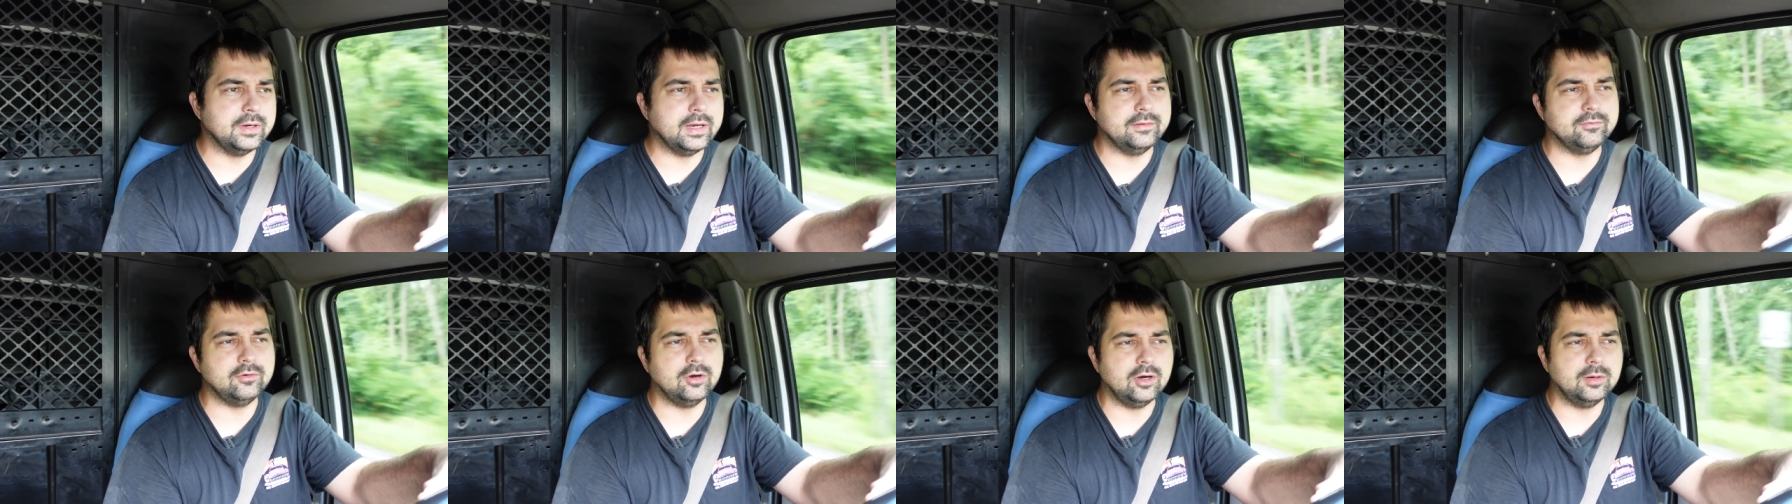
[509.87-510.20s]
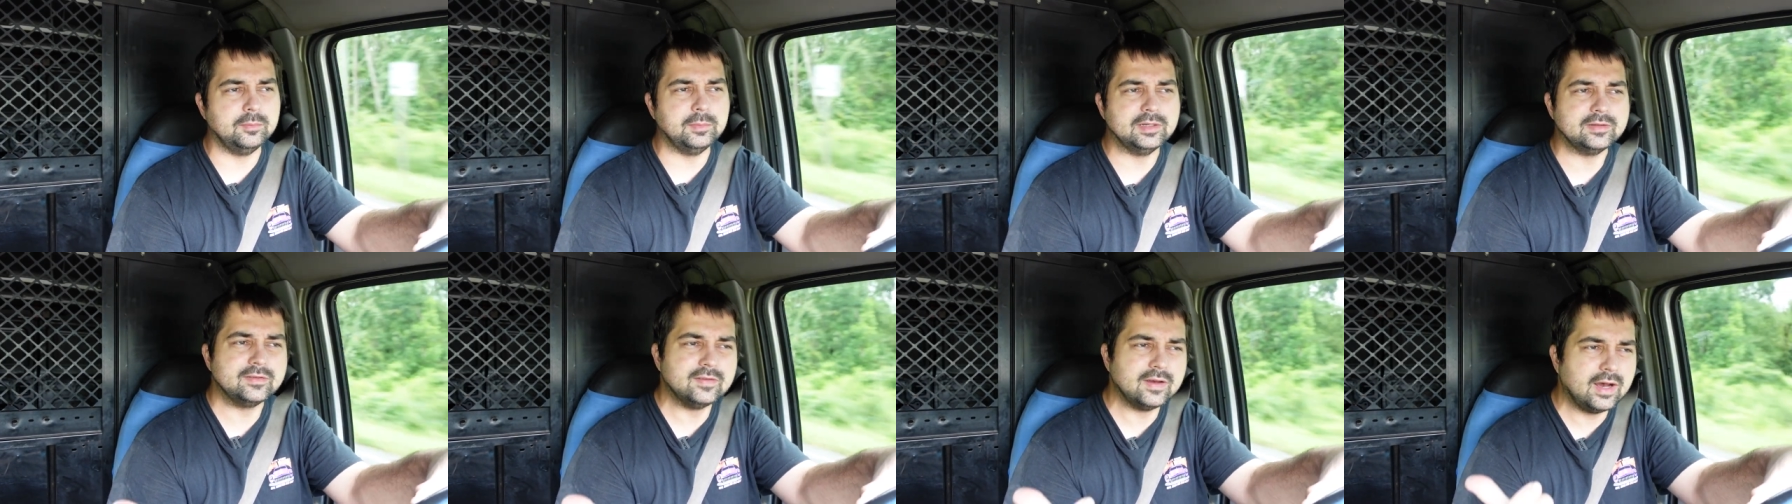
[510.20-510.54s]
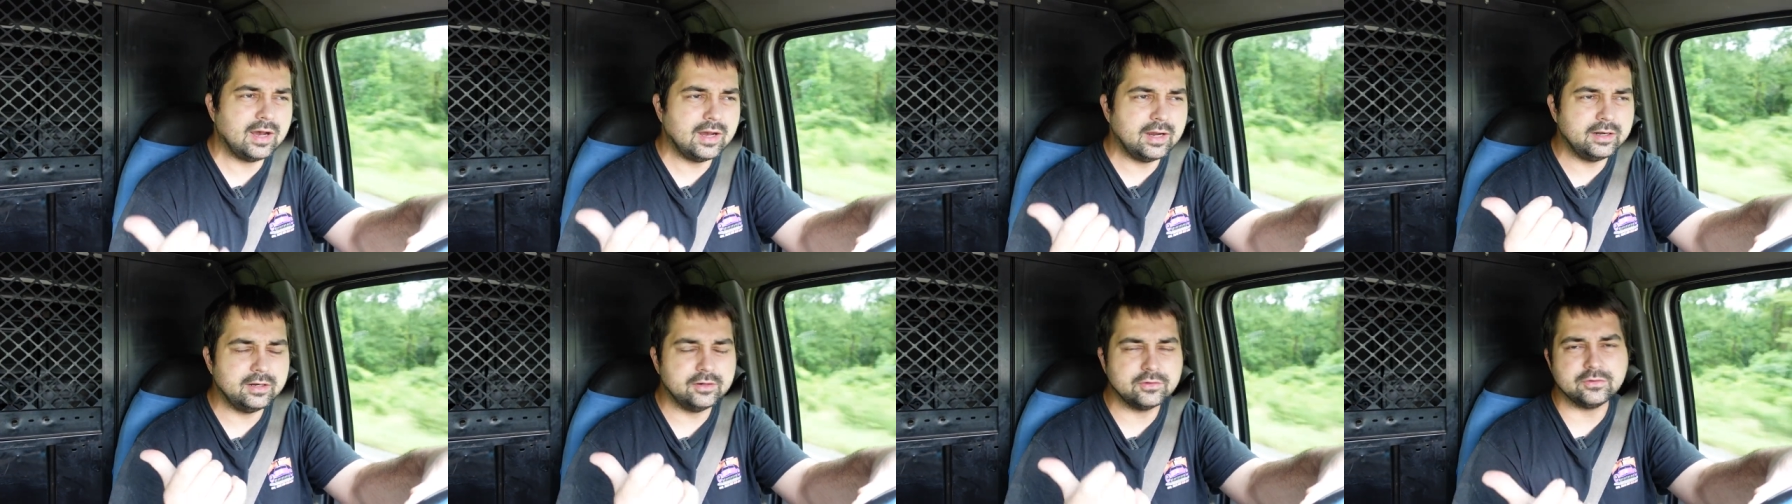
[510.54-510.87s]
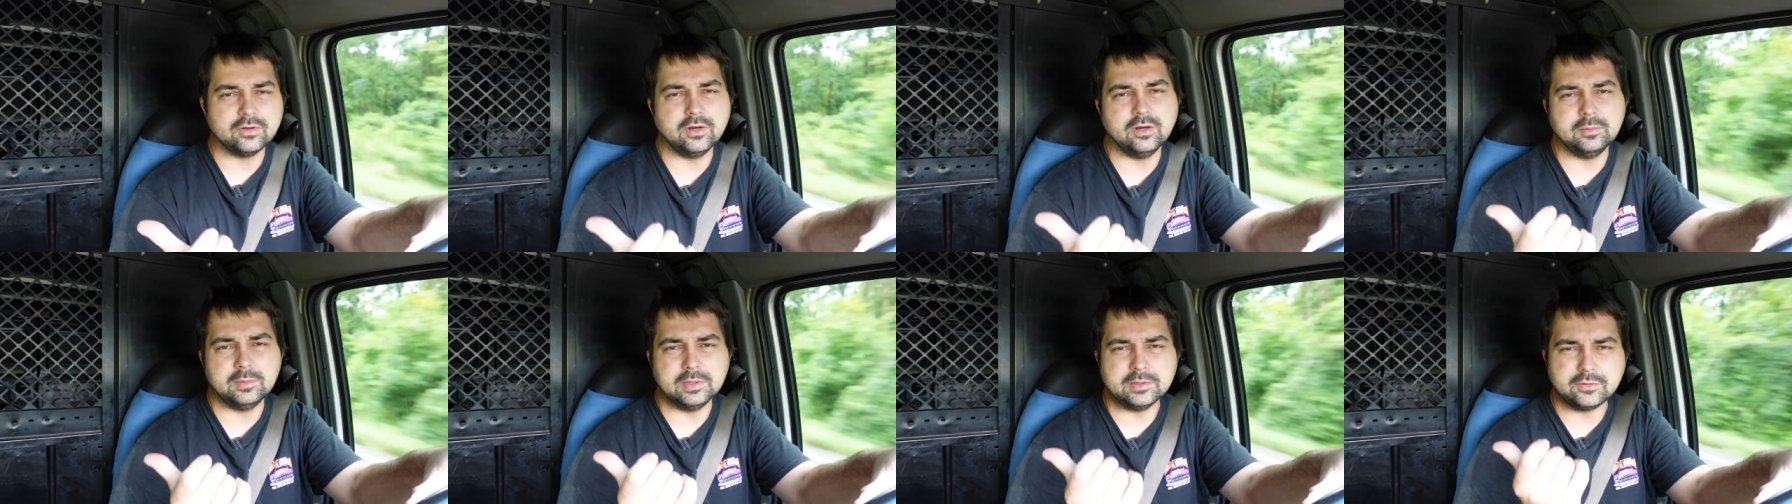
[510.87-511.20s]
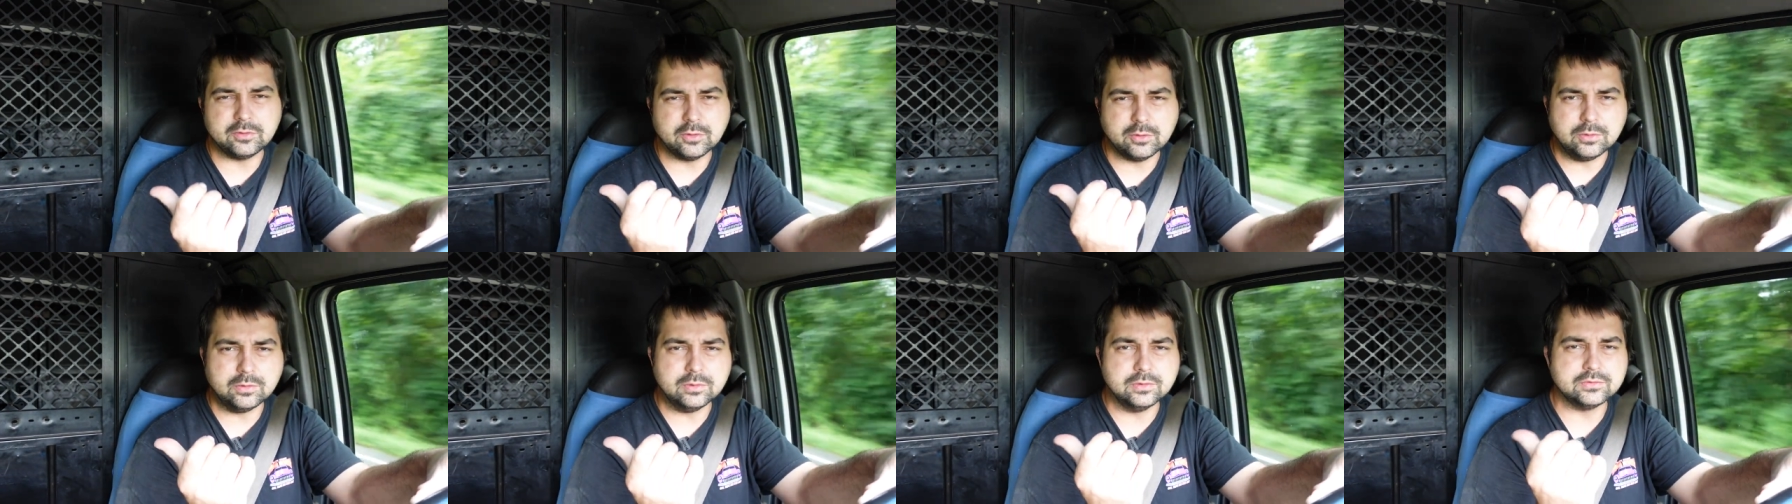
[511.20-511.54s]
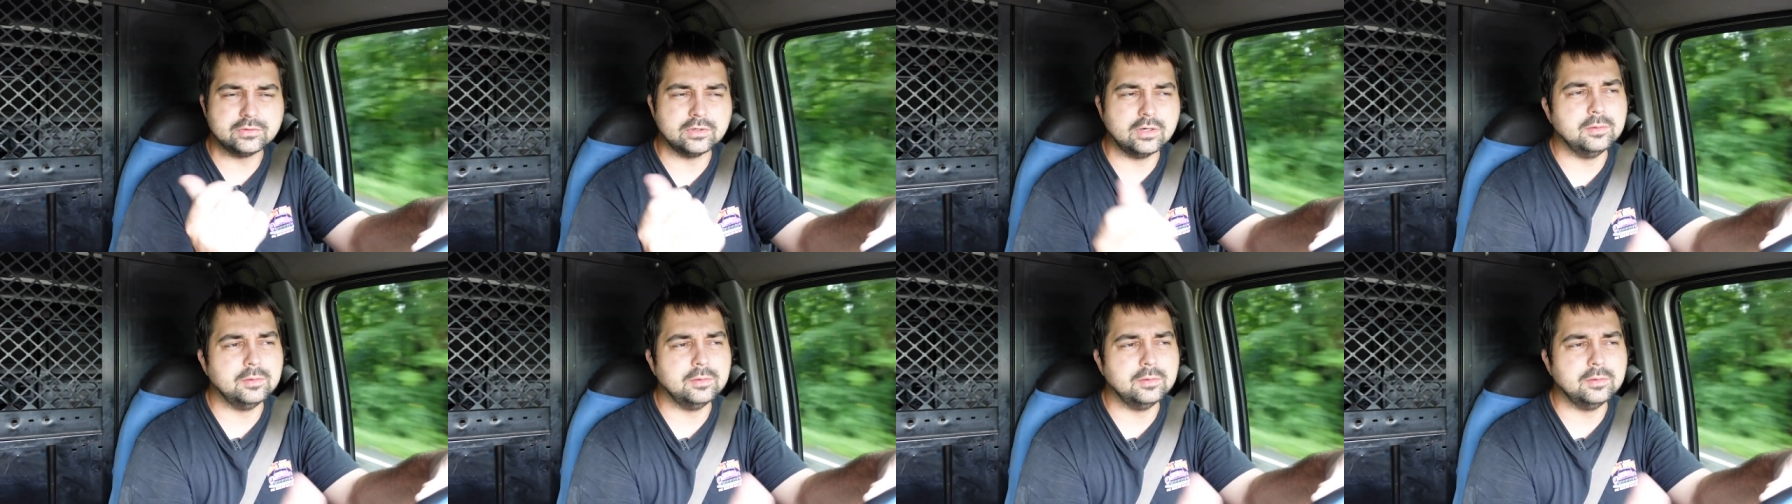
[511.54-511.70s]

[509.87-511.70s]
Have all my tires, all my tools,